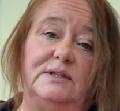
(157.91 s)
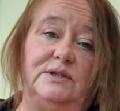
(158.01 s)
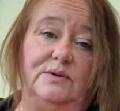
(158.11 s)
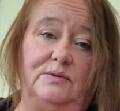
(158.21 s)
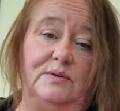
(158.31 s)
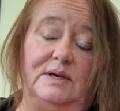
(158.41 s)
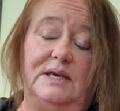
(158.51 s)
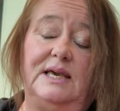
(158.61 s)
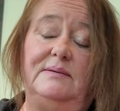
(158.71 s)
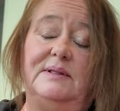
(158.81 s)
to
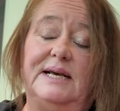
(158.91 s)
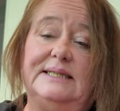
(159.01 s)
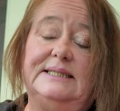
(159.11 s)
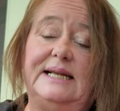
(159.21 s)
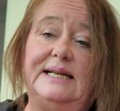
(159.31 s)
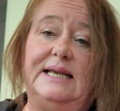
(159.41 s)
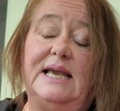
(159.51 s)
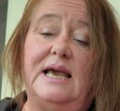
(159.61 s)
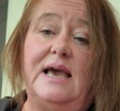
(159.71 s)
keep that steady.